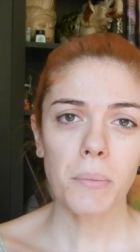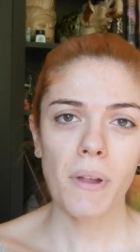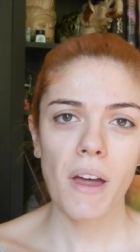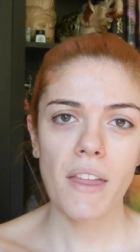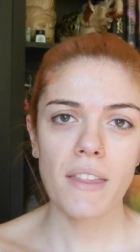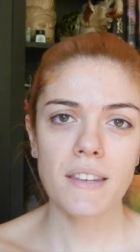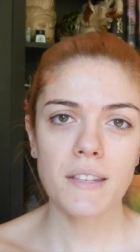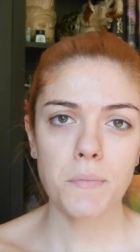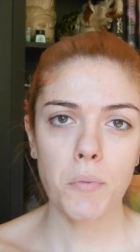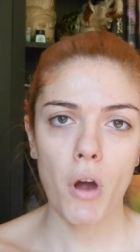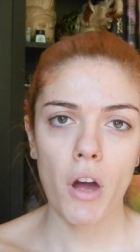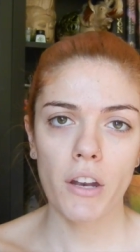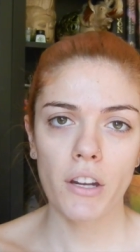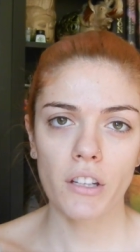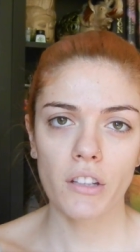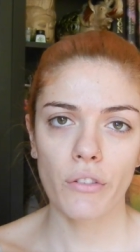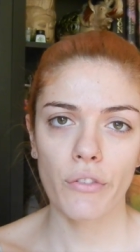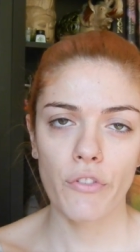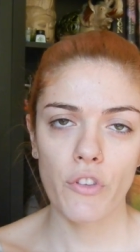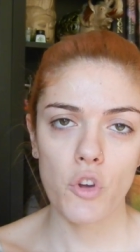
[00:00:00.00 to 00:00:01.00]
apply this
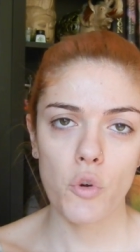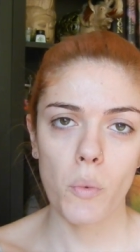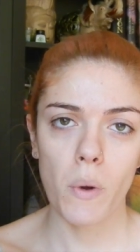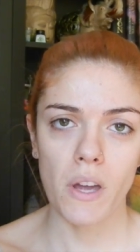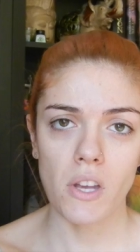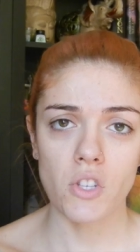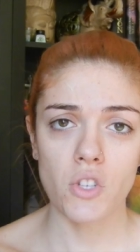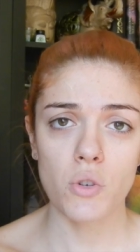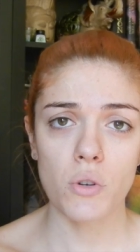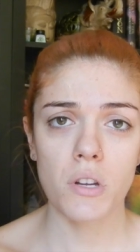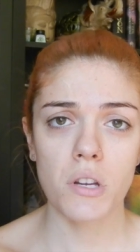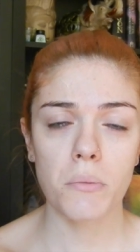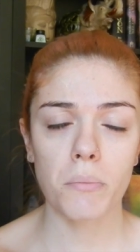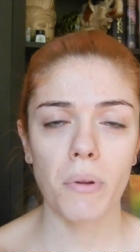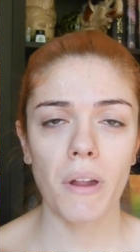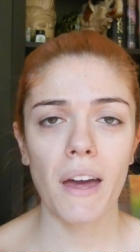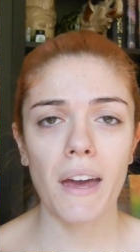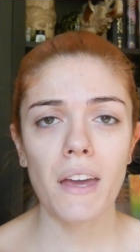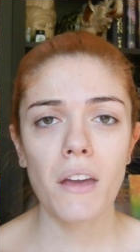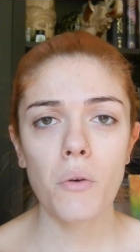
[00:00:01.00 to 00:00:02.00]
product a few ways. You can
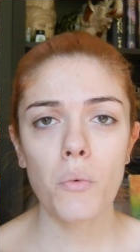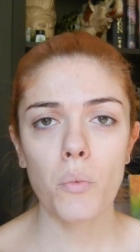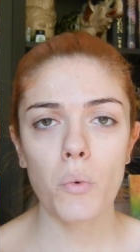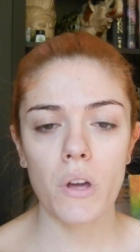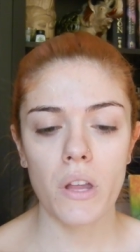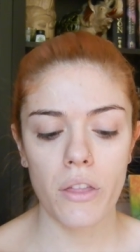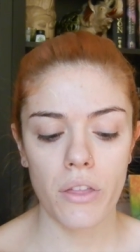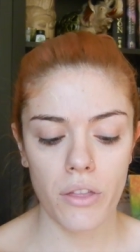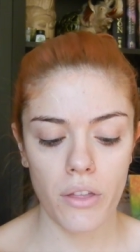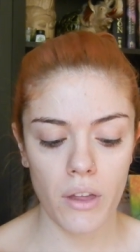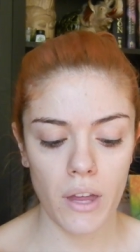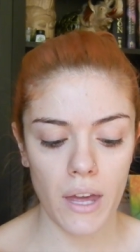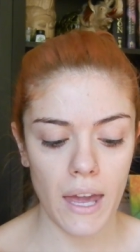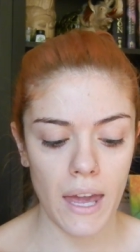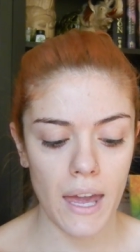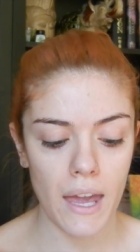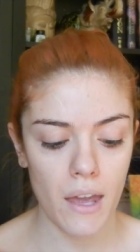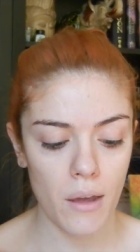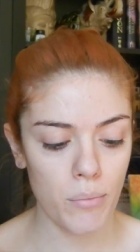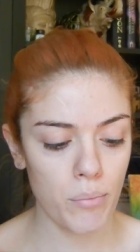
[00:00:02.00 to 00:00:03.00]
apply it with
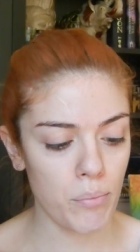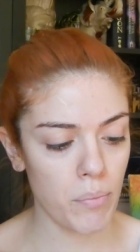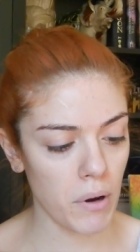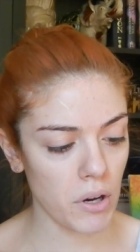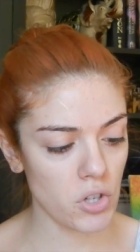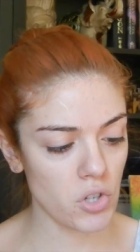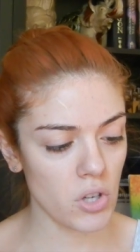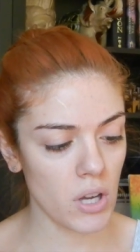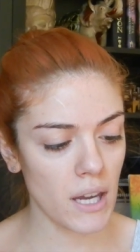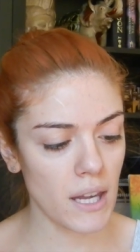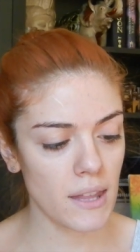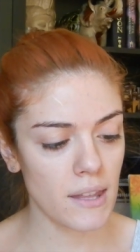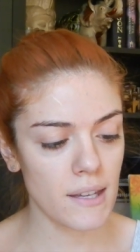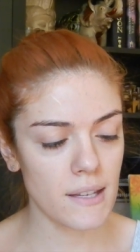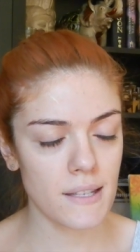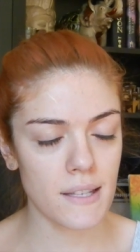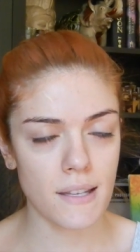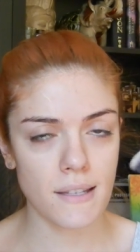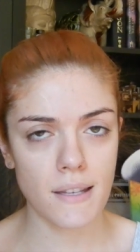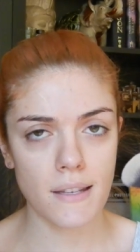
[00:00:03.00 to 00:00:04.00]
a brush like
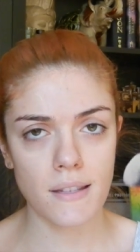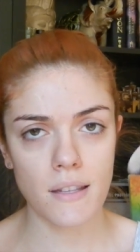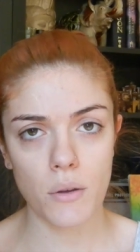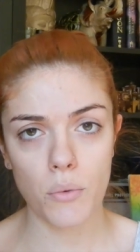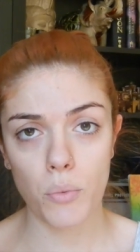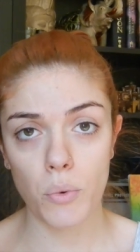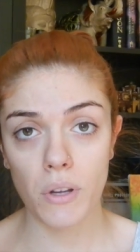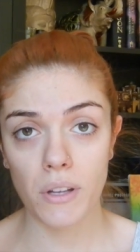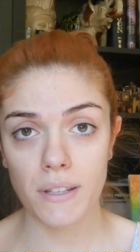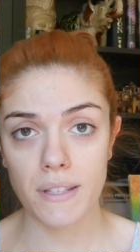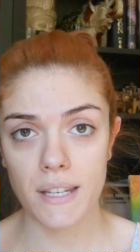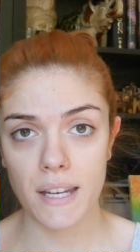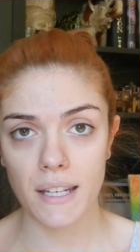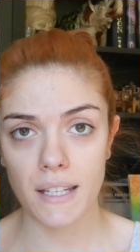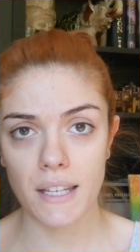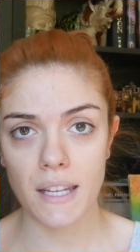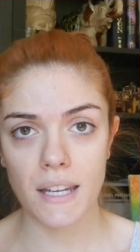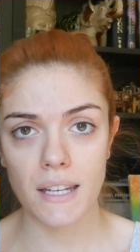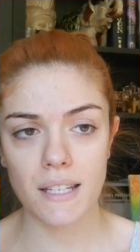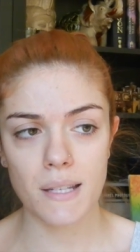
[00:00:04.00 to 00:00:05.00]
this. This is the Real
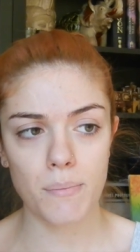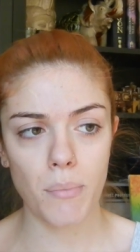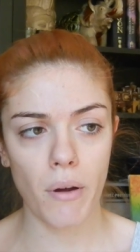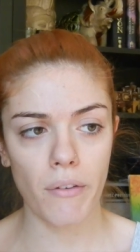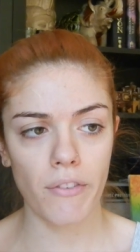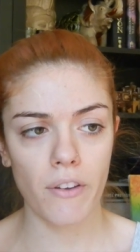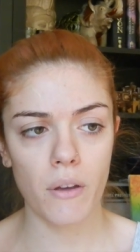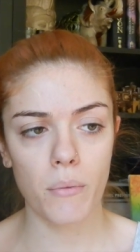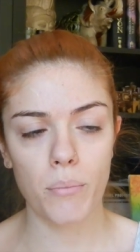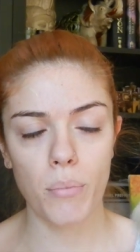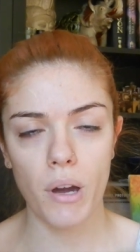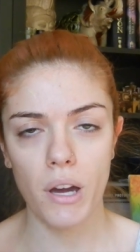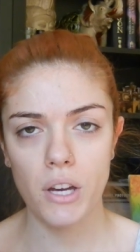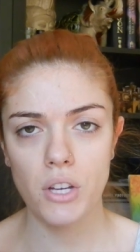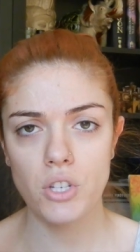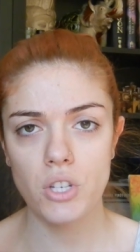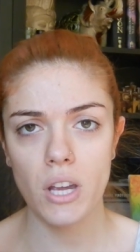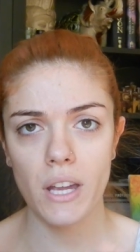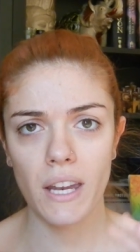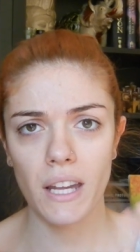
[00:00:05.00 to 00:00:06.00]
Techniques buffing
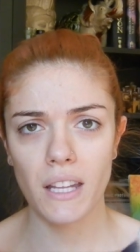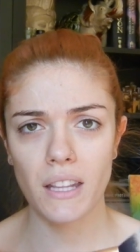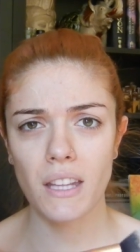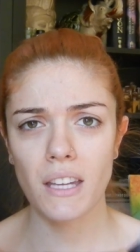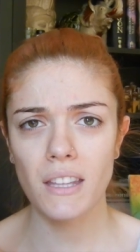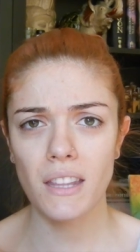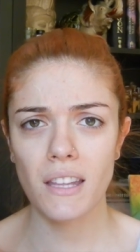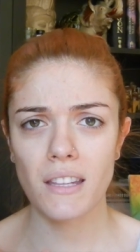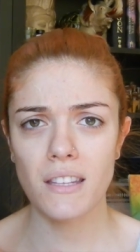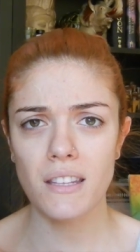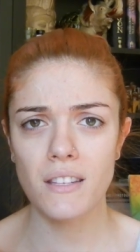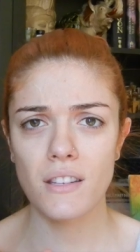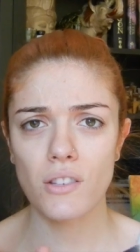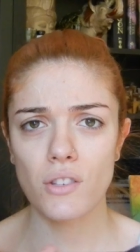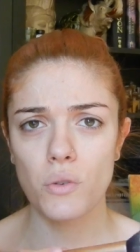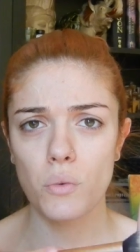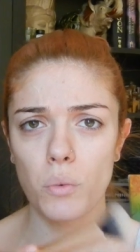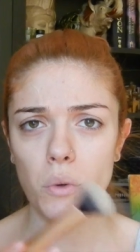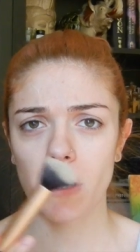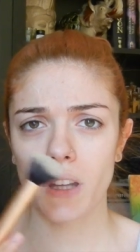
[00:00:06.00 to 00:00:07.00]
brush, and I think that this
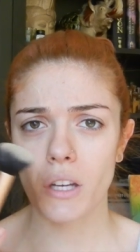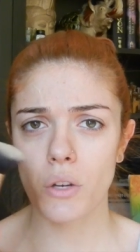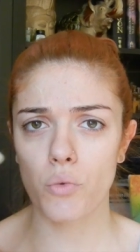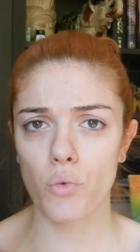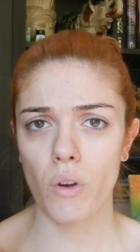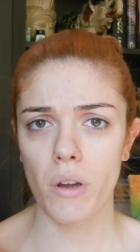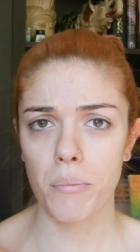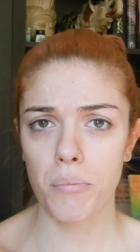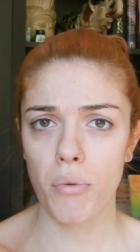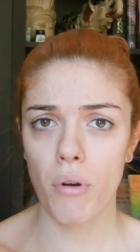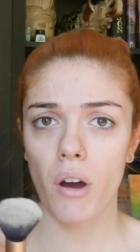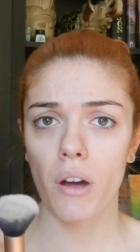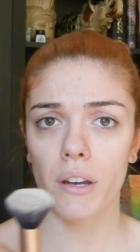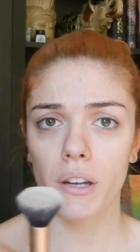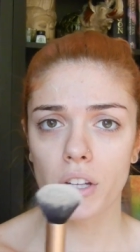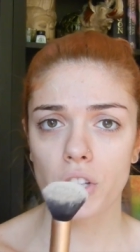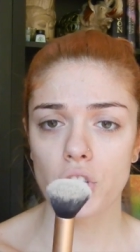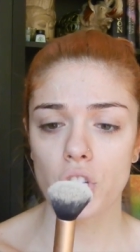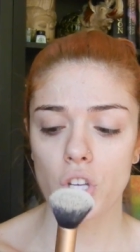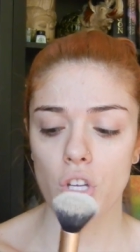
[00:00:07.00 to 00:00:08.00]
is a really great
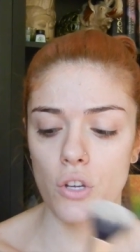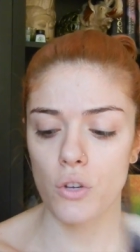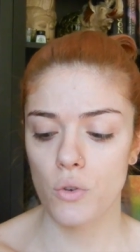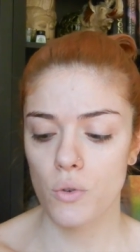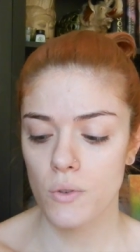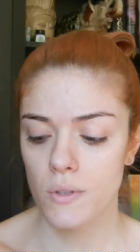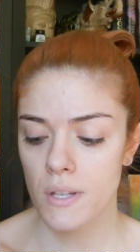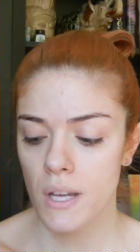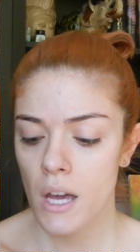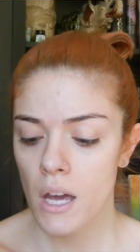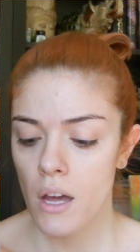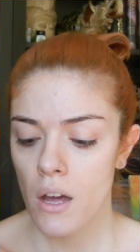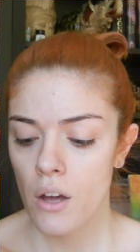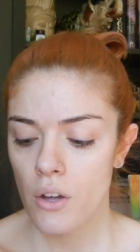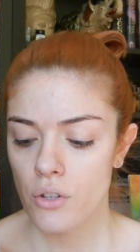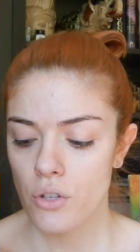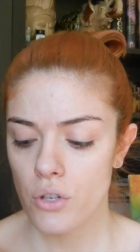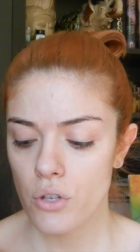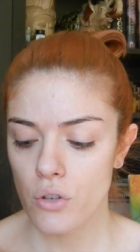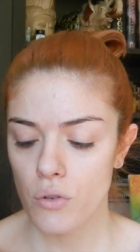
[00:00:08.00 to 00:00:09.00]
product to use
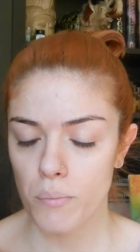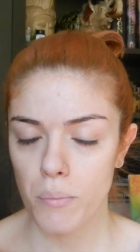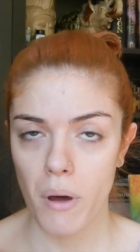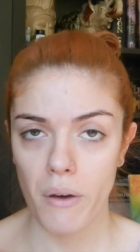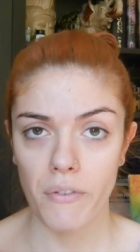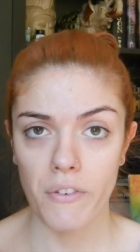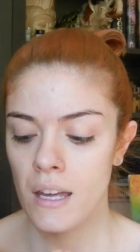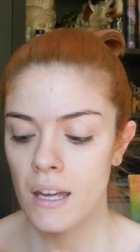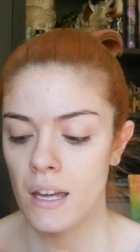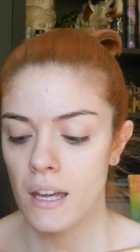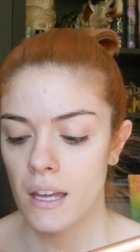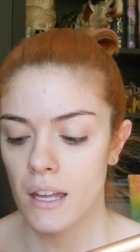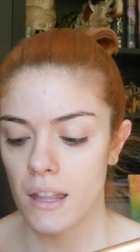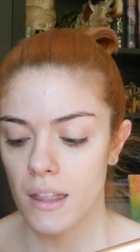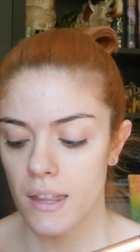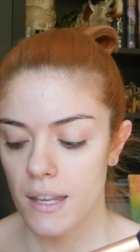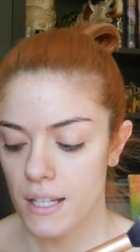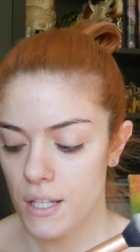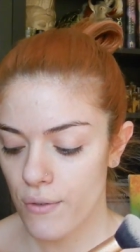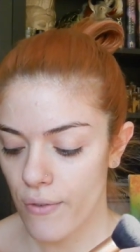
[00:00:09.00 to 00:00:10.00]
to buff in
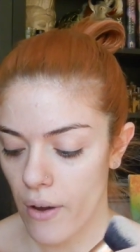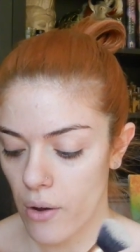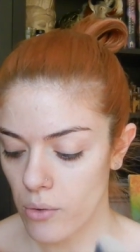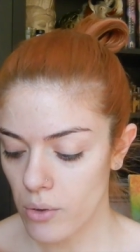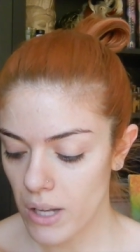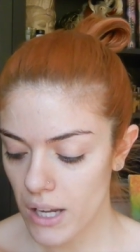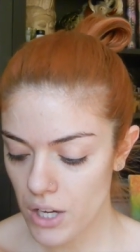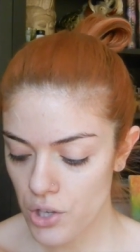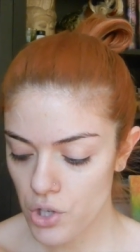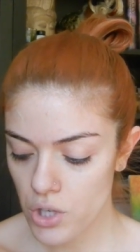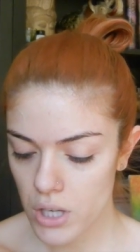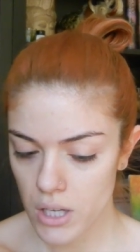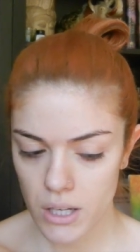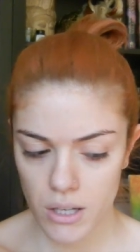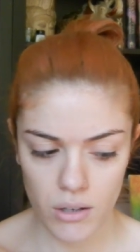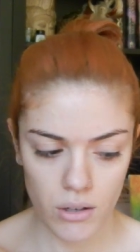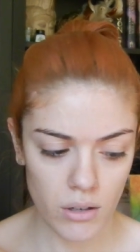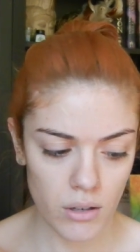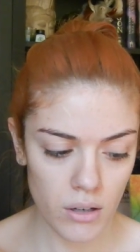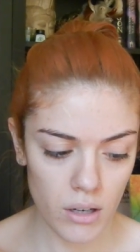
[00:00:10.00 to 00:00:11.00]
this
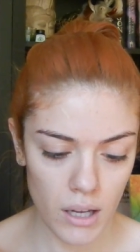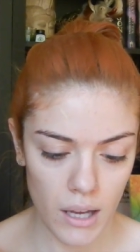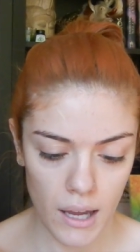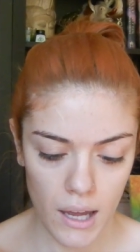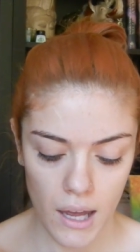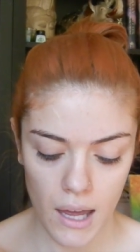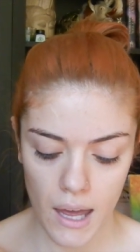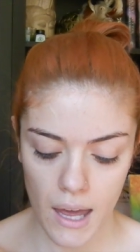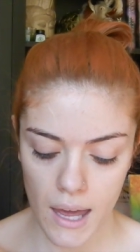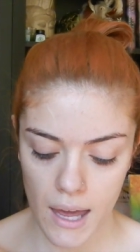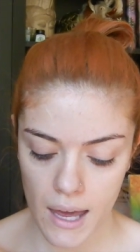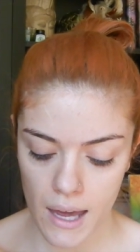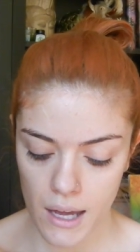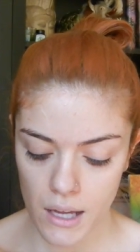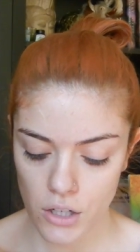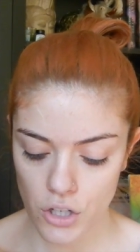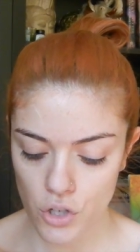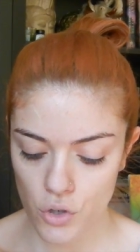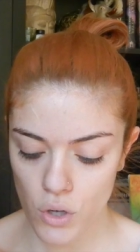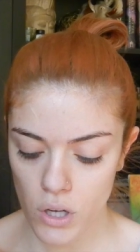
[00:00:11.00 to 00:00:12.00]
foundation.
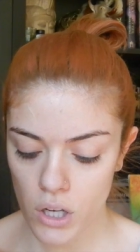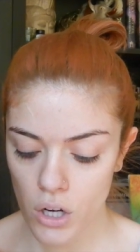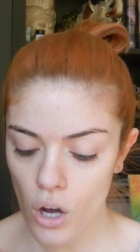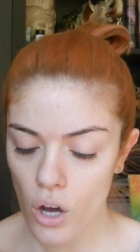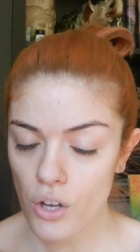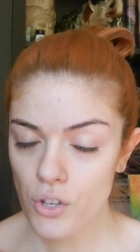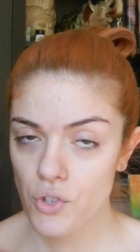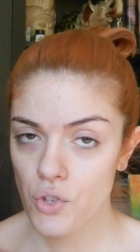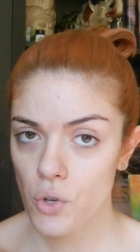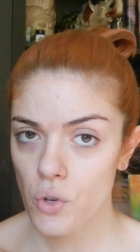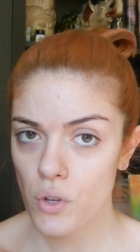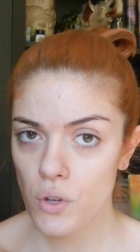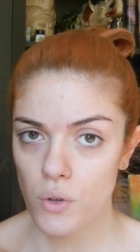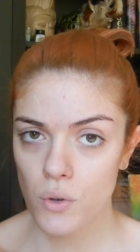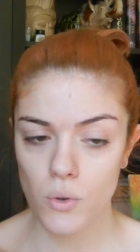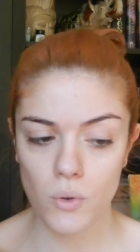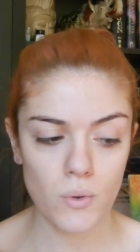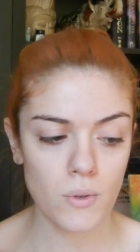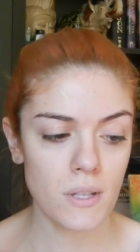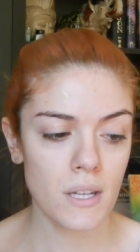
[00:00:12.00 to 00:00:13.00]
And you can also
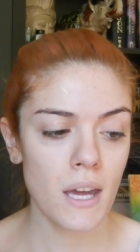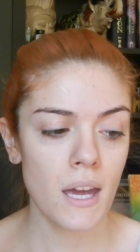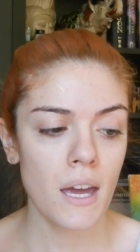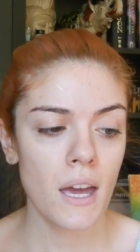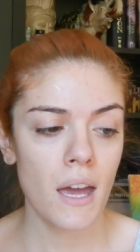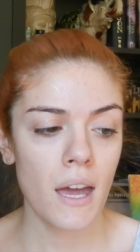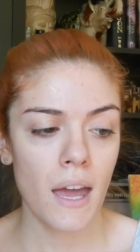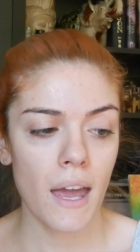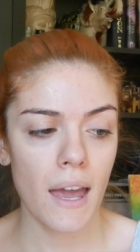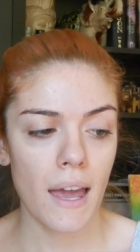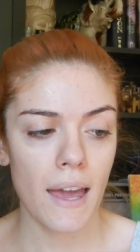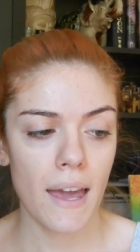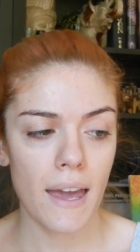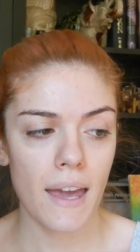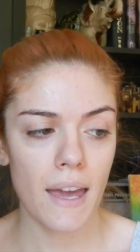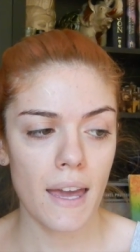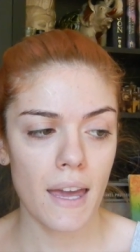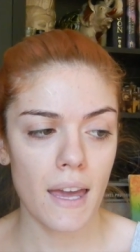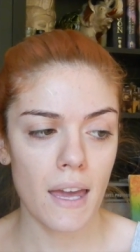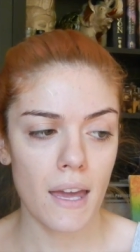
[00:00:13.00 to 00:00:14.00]
use
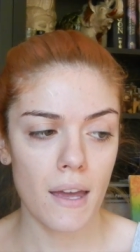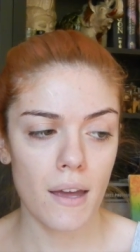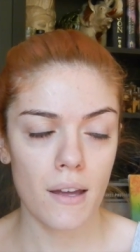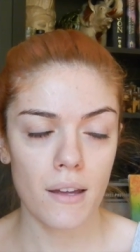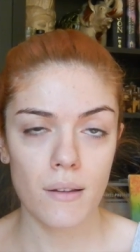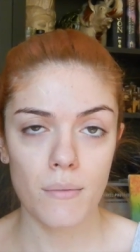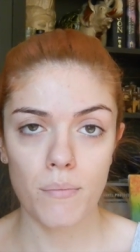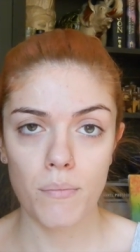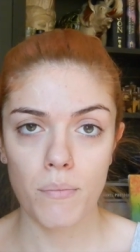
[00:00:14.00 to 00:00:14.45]
a